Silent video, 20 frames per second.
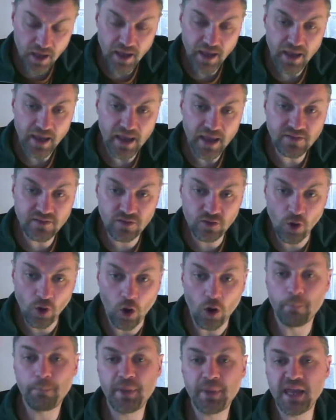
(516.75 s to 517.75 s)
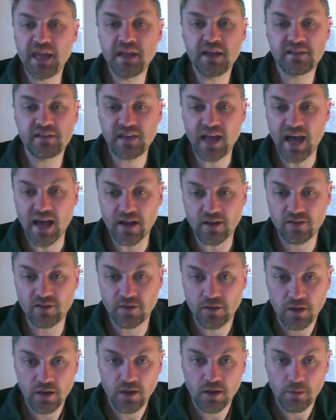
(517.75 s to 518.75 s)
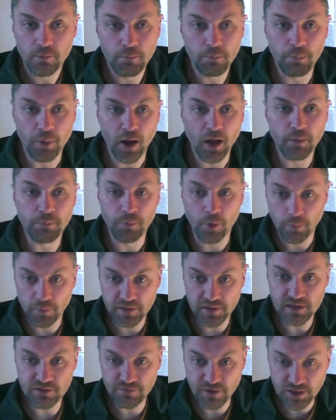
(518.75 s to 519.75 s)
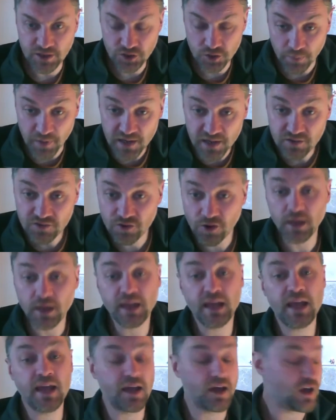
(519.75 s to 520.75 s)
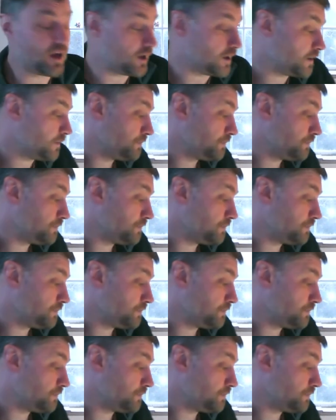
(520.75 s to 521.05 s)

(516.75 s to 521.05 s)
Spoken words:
is not being attacked by Bobby the adventurer, but it's trying to hit her.